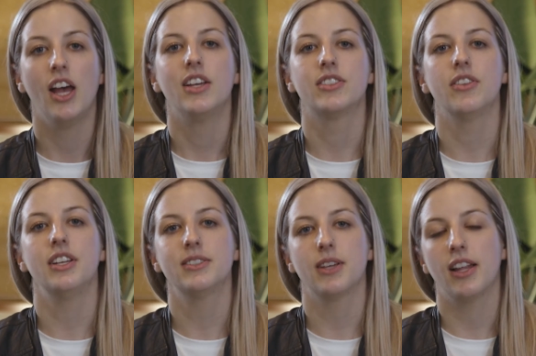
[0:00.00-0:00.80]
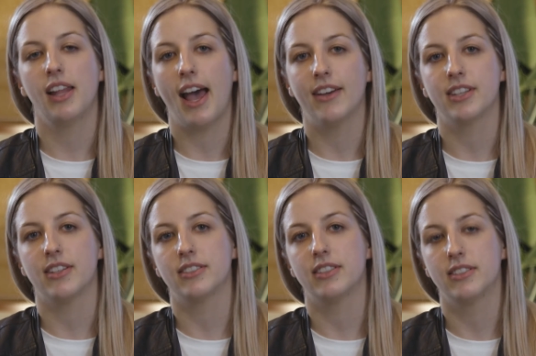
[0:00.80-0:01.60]
So this allows
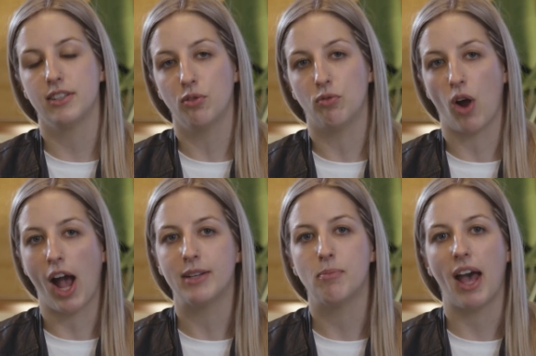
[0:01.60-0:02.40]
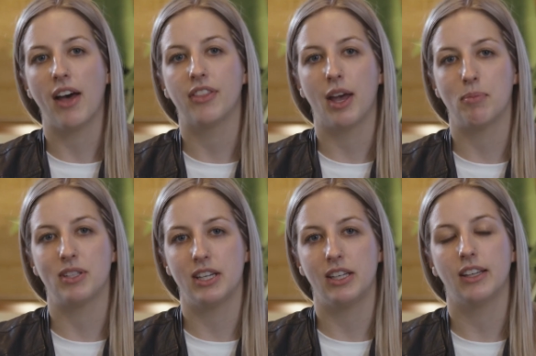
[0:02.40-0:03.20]
us to still write about that
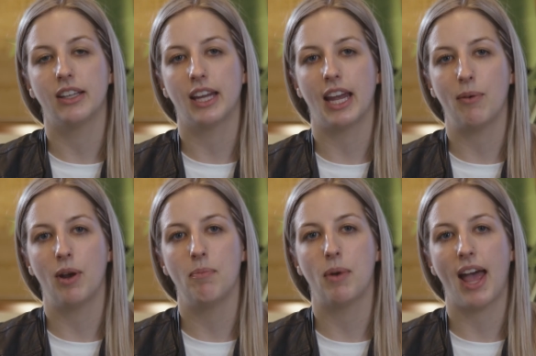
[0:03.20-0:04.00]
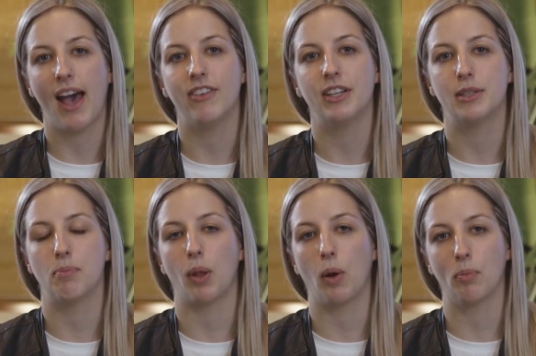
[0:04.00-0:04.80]
particular keyword, but have it as a
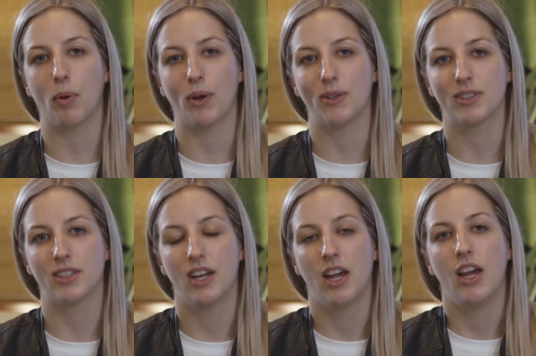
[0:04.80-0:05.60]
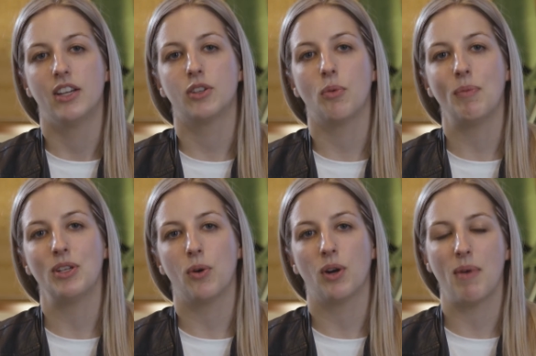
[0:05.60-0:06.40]
blog post. So when we
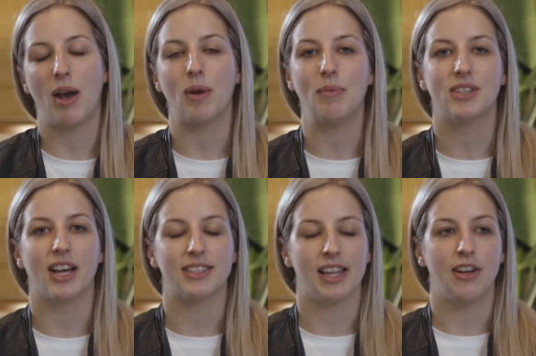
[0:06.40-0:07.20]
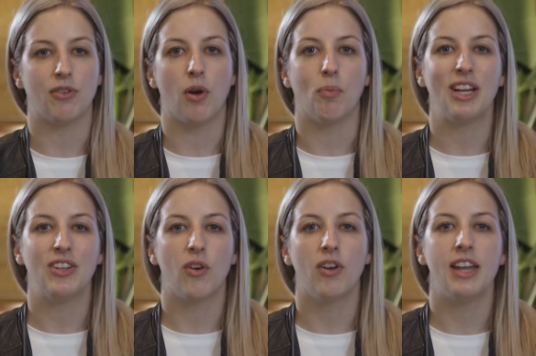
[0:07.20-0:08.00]
talk about websites later on, we
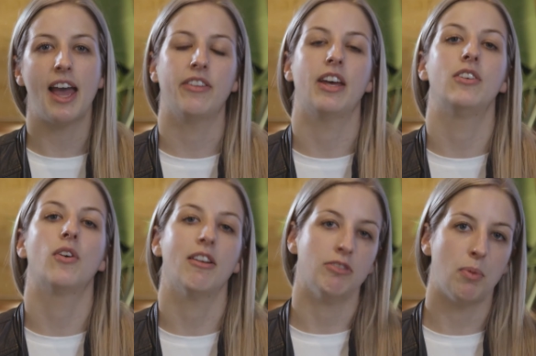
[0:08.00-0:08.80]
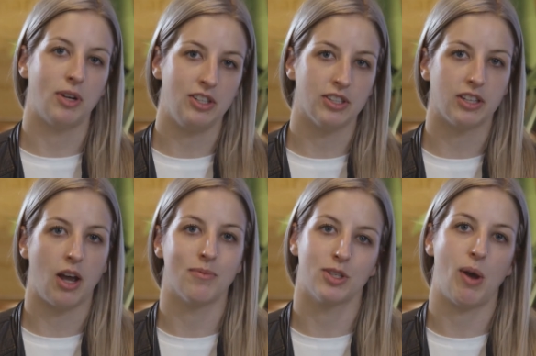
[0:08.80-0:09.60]
know now that not everybody just
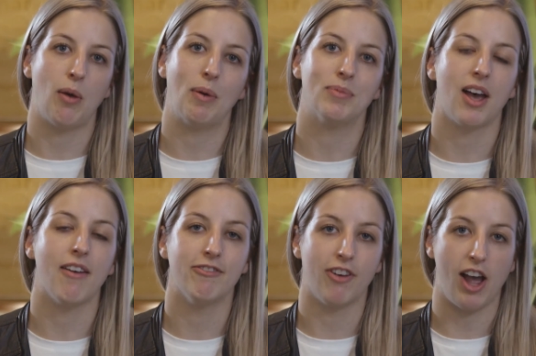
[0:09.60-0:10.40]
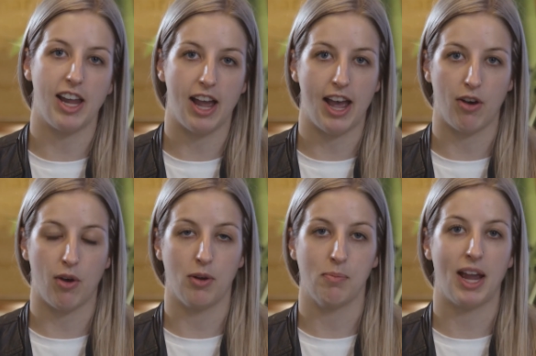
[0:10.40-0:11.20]
comes to our website via our
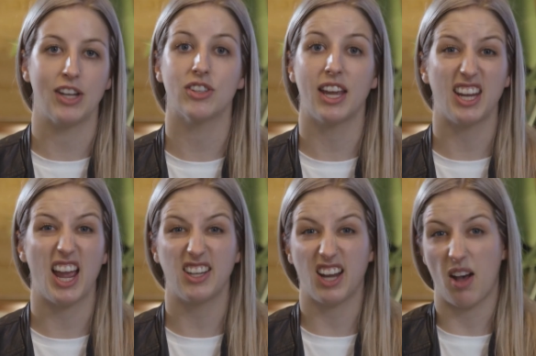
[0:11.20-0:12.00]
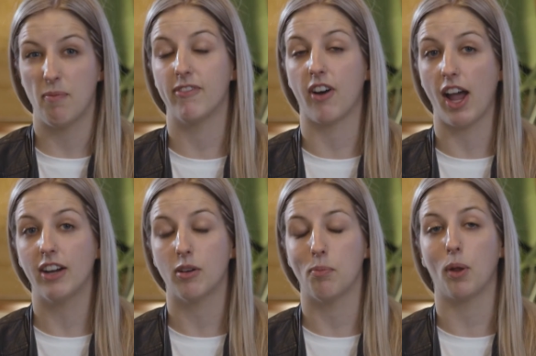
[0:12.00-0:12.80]
homepage. They can come
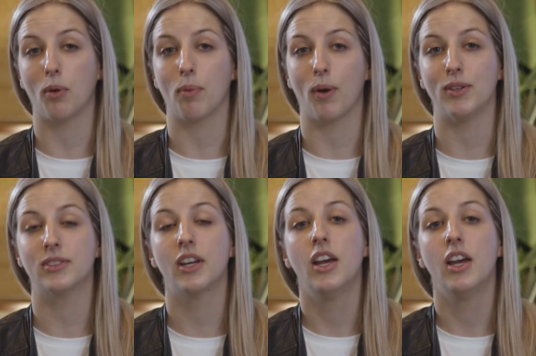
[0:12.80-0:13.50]
via a blog post.